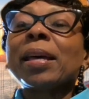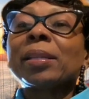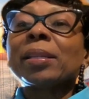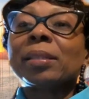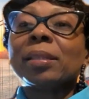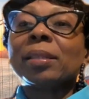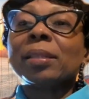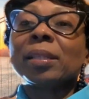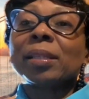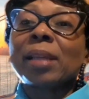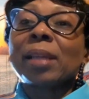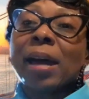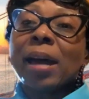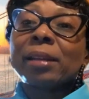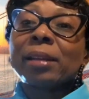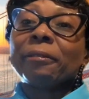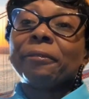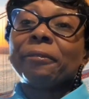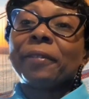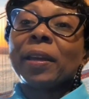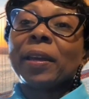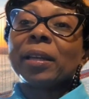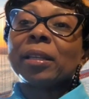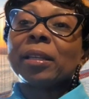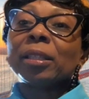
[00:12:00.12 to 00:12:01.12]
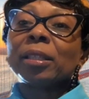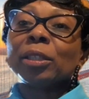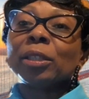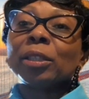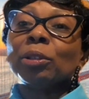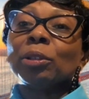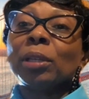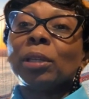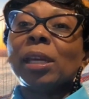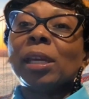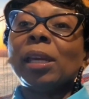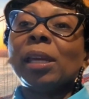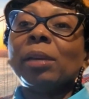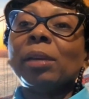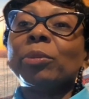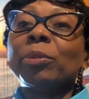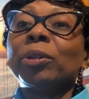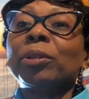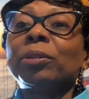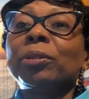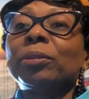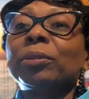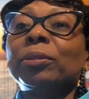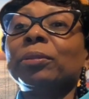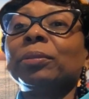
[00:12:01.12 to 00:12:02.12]
the side effects to
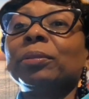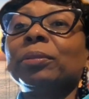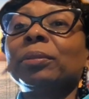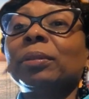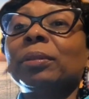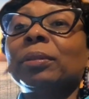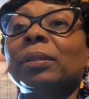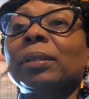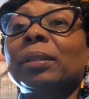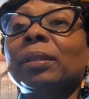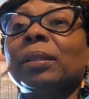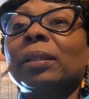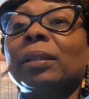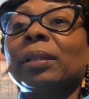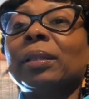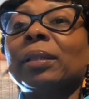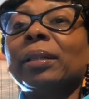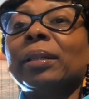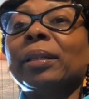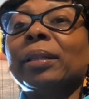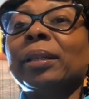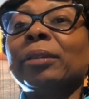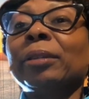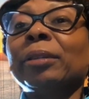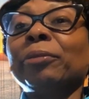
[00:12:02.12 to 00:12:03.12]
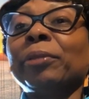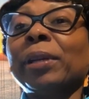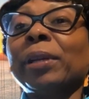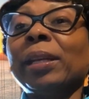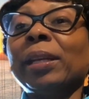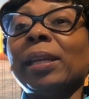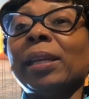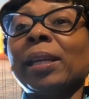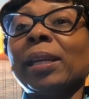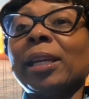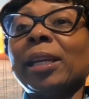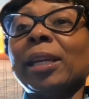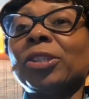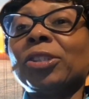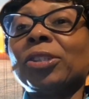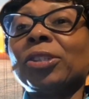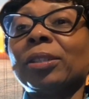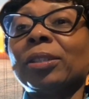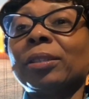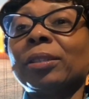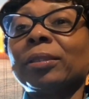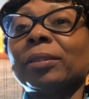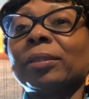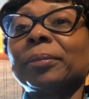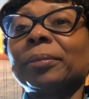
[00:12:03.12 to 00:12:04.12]
chemo and
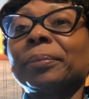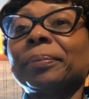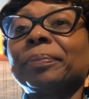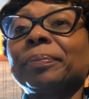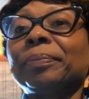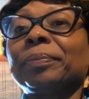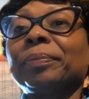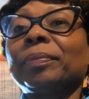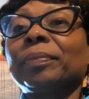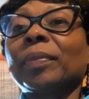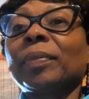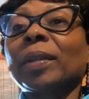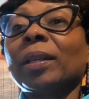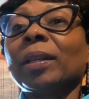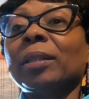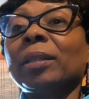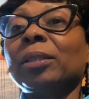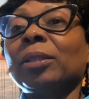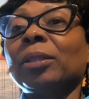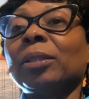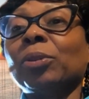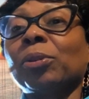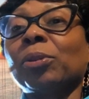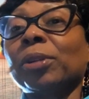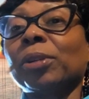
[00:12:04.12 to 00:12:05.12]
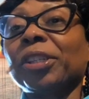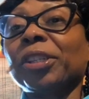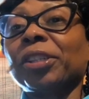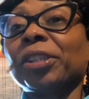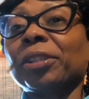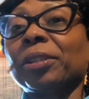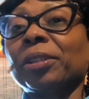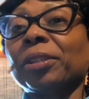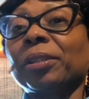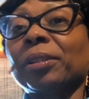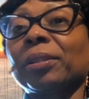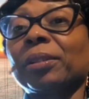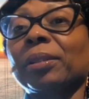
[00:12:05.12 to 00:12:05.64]
radiation is nausea.